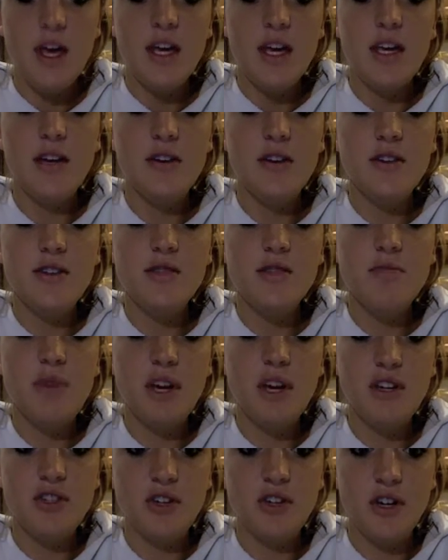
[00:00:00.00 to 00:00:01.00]
Here is a
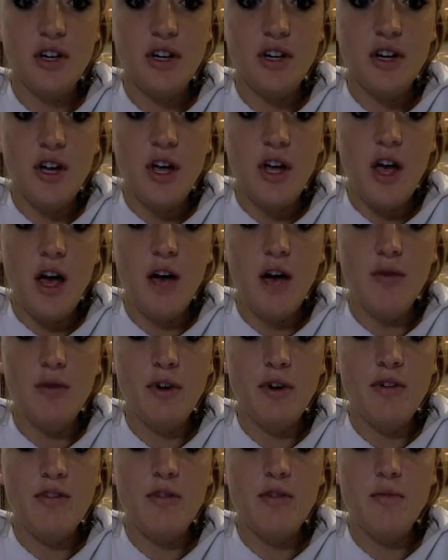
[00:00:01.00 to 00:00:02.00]
picture of
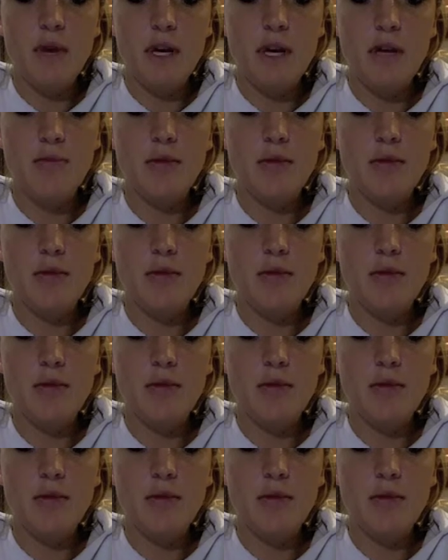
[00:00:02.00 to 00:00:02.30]
one of the many